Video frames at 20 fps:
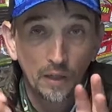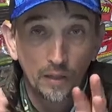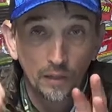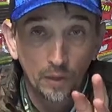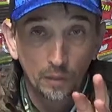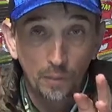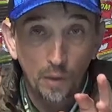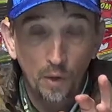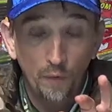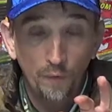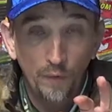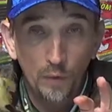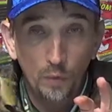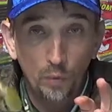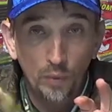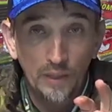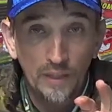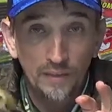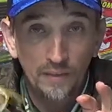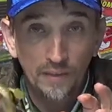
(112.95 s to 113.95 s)
the bowfin will
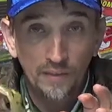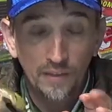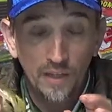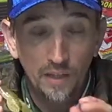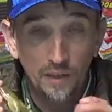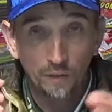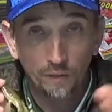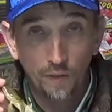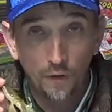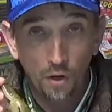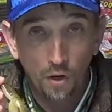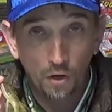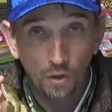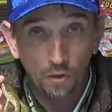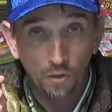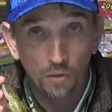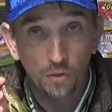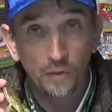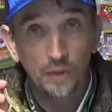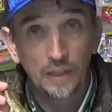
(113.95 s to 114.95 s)
hit this on the
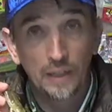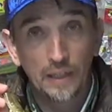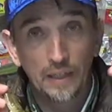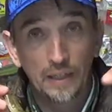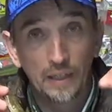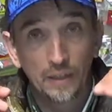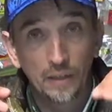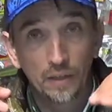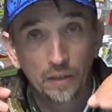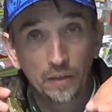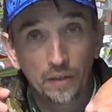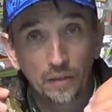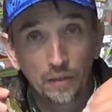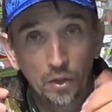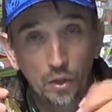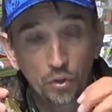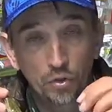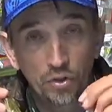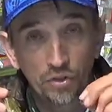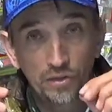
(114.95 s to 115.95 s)
fall and
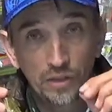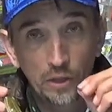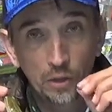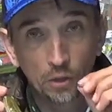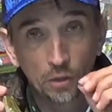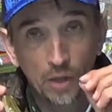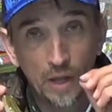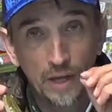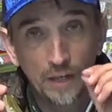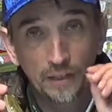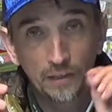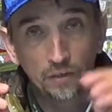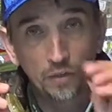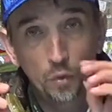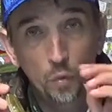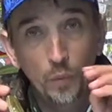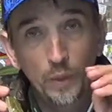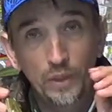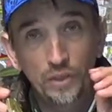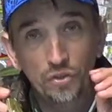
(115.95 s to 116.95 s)
you'll just see your line
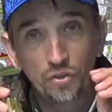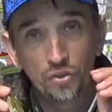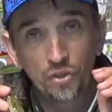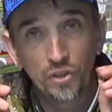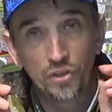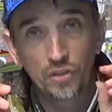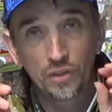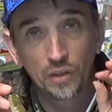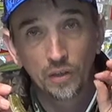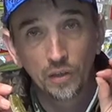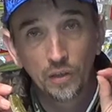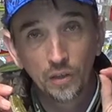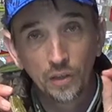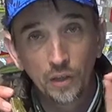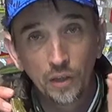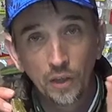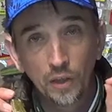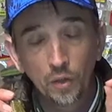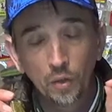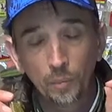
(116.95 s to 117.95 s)
twitch just a
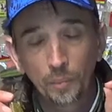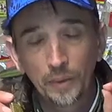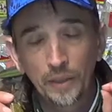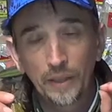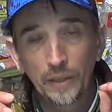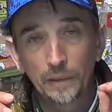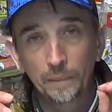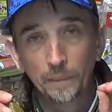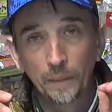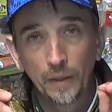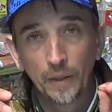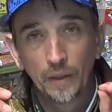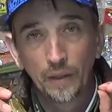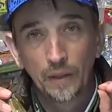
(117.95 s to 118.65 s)
little bit